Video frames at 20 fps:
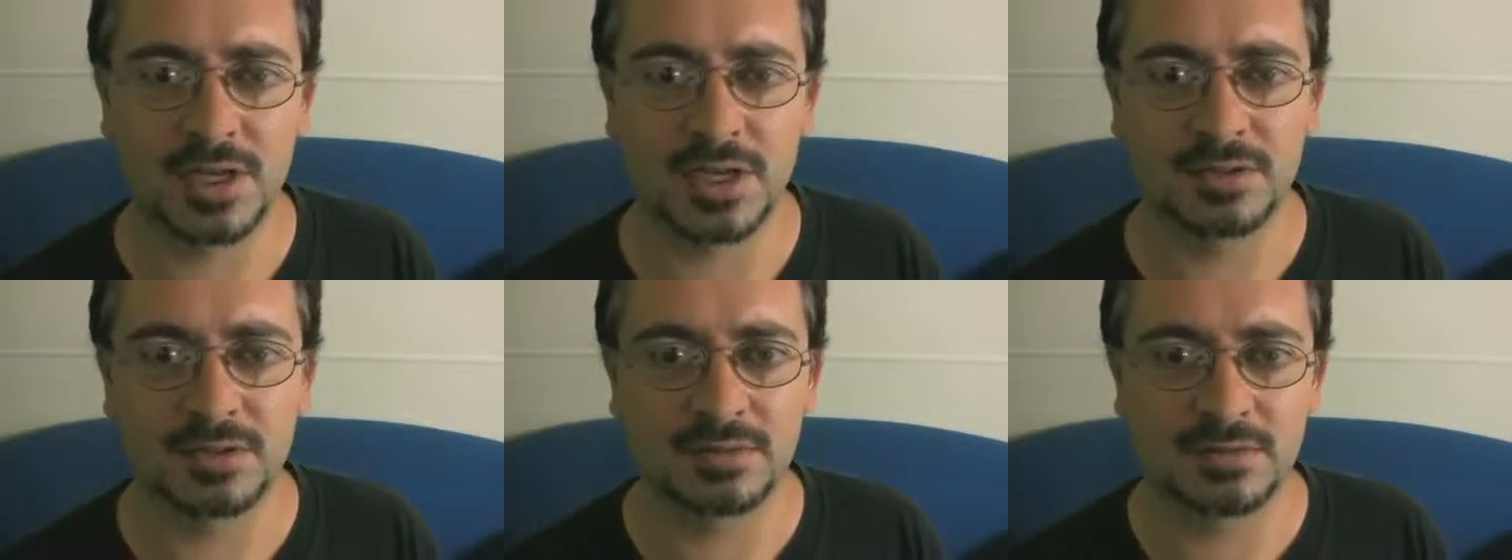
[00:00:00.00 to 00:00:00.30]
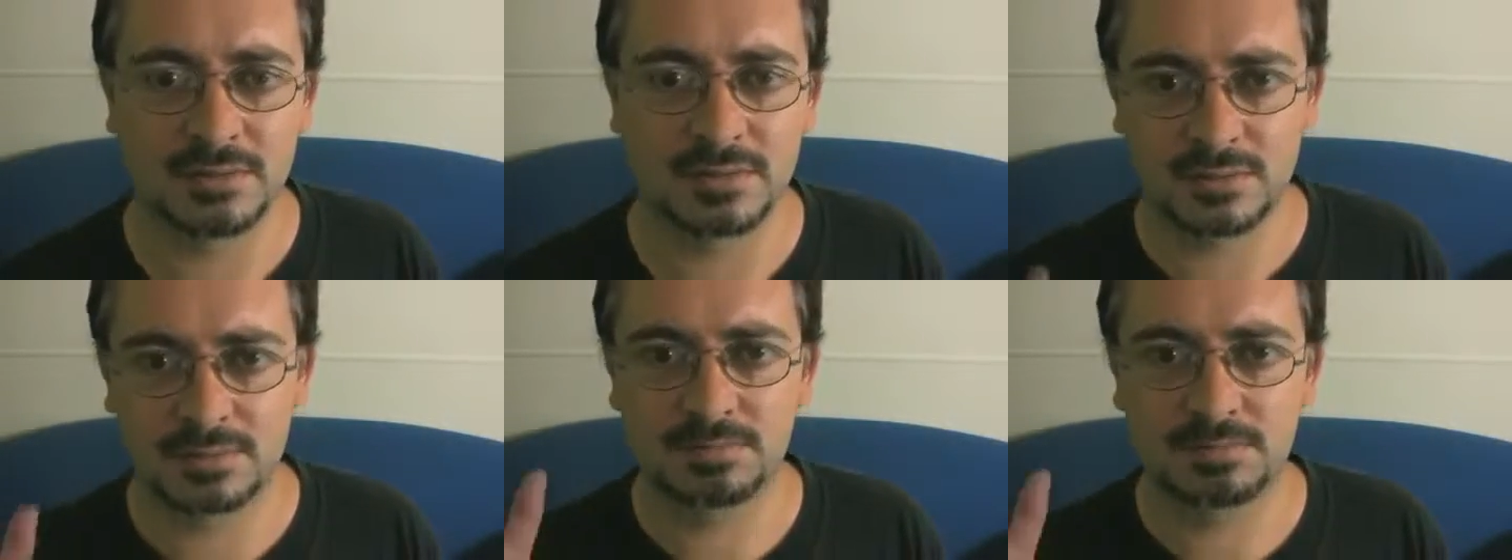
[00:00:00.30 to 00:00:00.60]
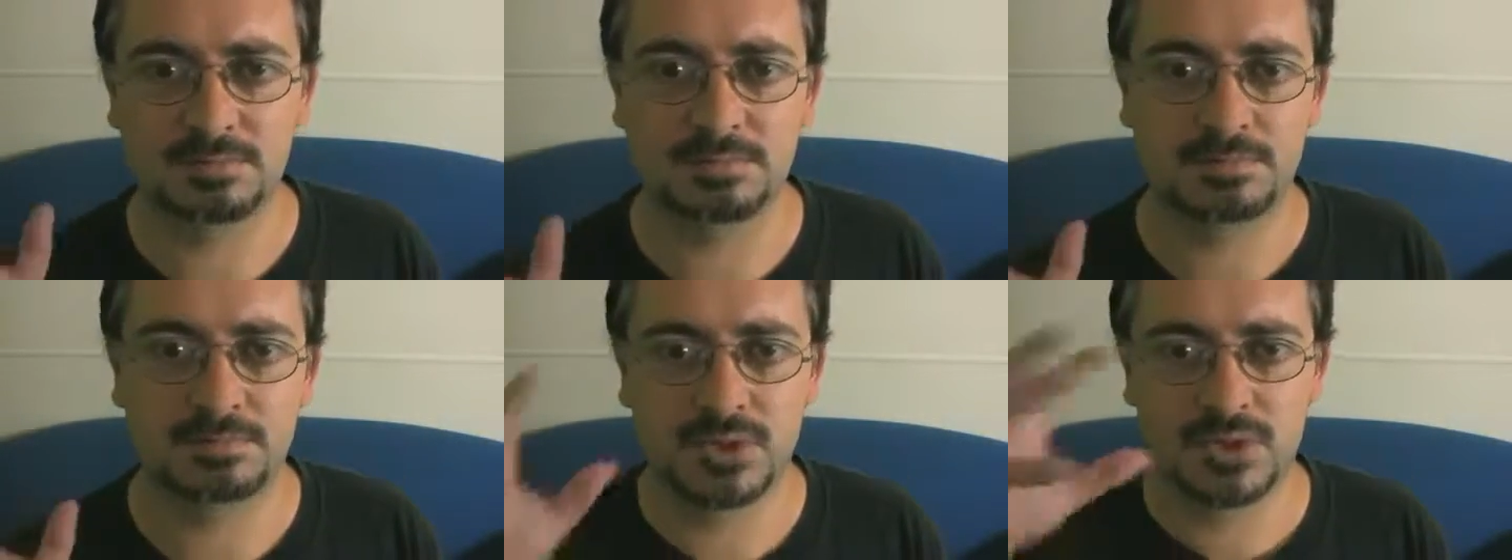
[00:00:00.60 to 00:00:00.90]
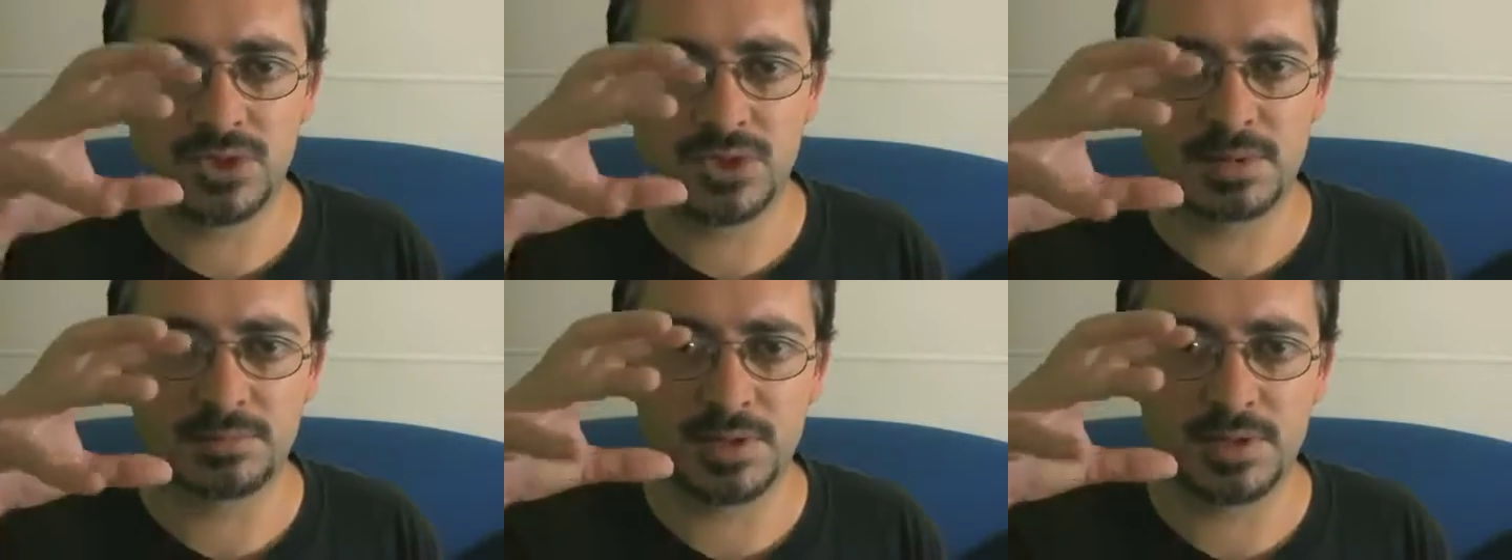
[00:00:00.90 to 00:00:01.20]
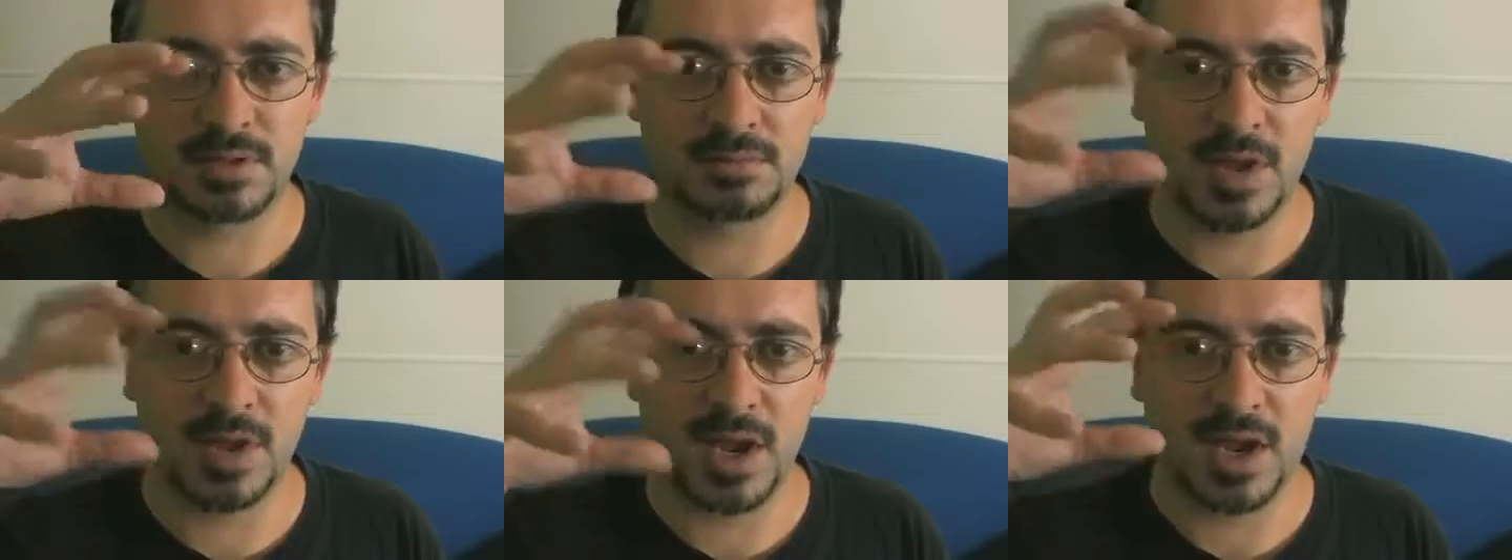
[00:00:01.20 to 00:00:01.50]
They jump
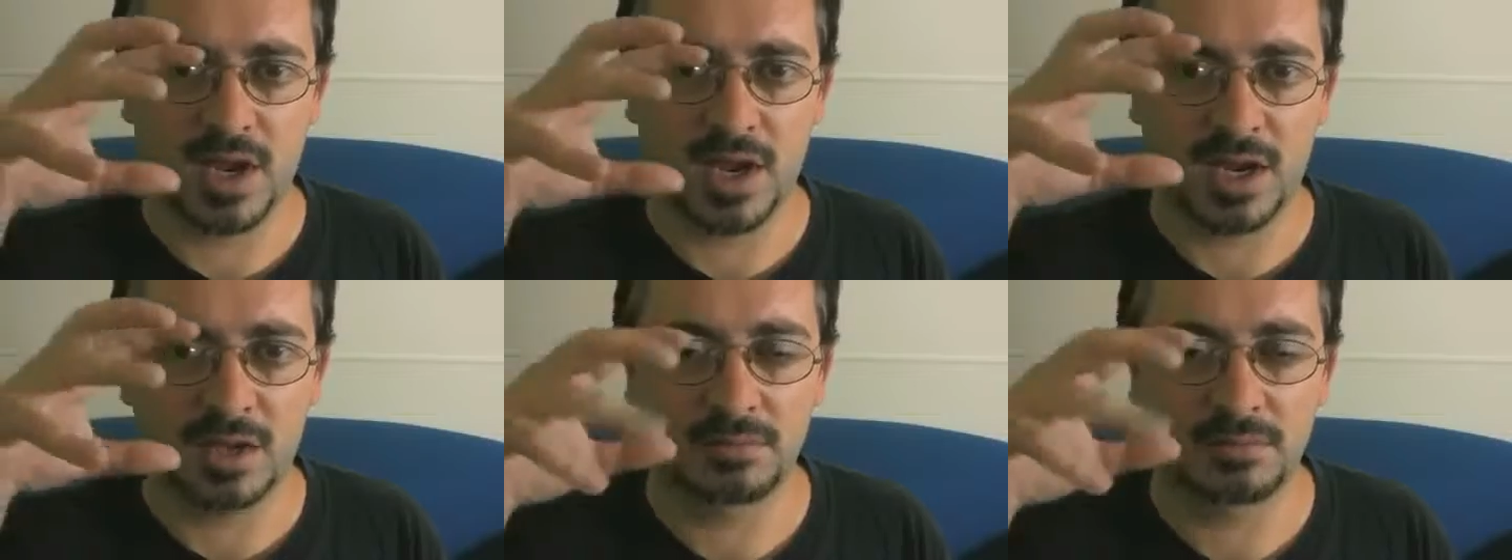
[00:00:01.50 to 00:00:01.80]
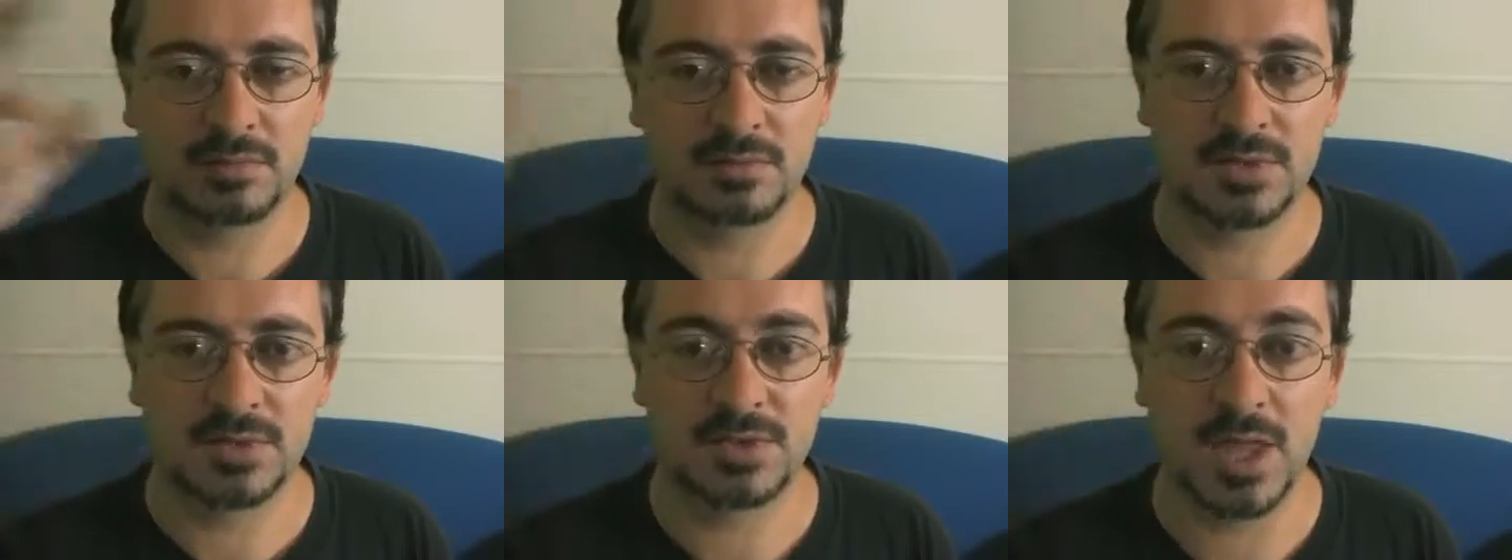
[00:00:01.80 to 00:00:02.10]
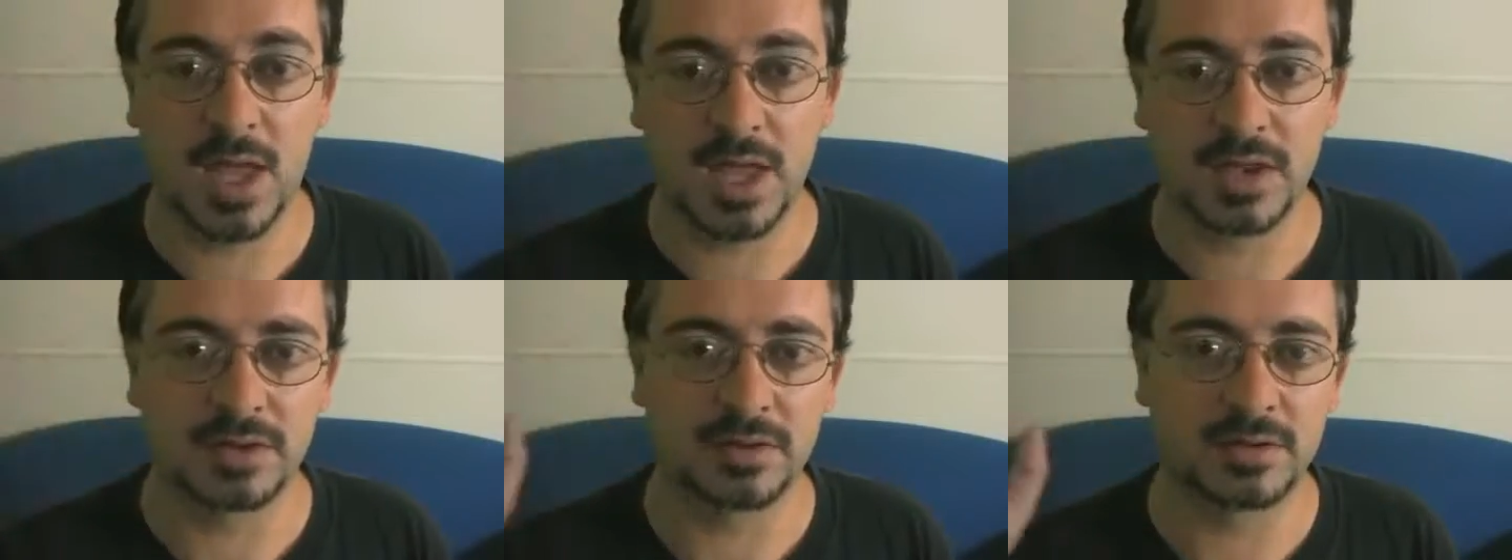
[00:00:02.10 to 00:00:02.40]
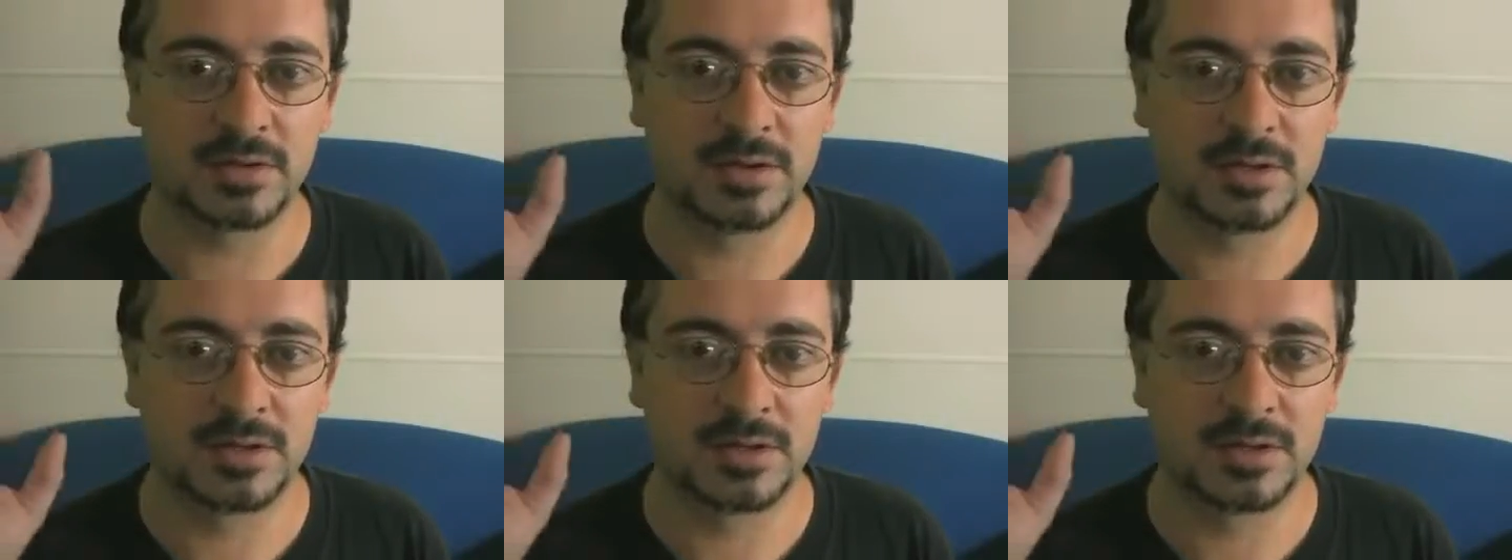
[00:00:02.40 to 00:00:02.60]
on, it's done.